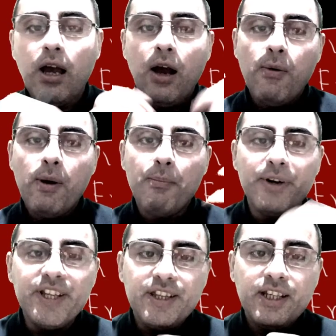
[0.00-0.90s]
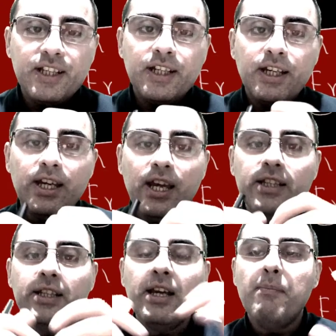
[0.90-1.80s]
our breathing,
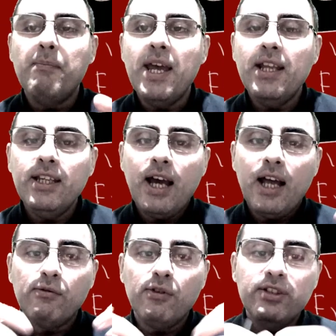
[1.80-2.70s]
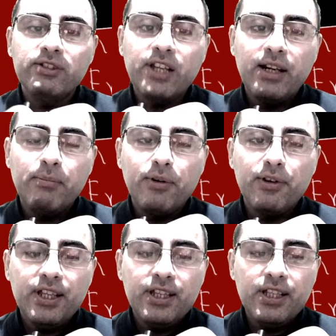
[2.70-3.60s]
and many involuntary
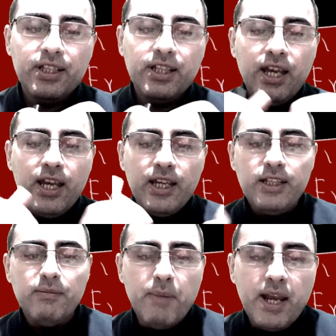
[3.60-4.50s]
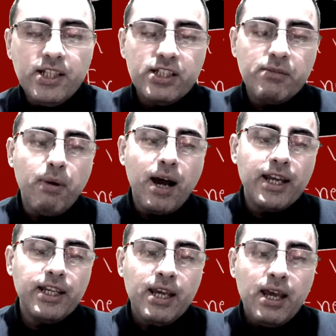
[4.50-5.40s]
processes is managed
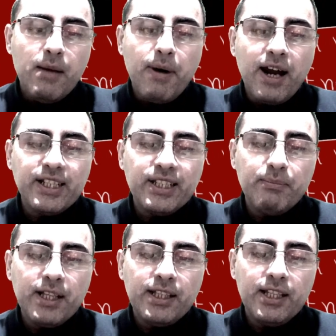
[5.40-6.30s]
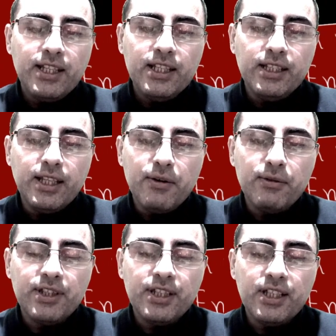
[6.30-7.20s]
by parasympathetic
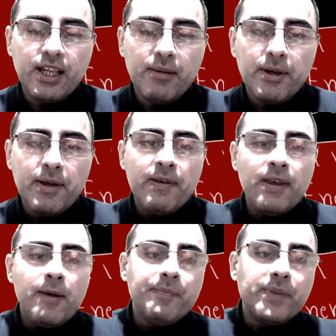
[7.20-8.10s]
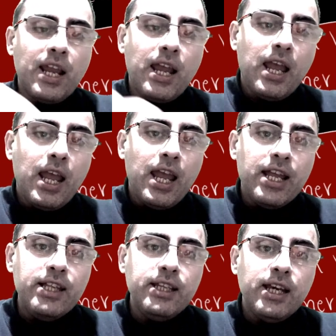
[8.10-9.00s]
nervous system.
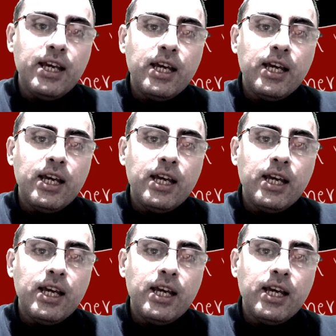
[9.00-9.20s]
And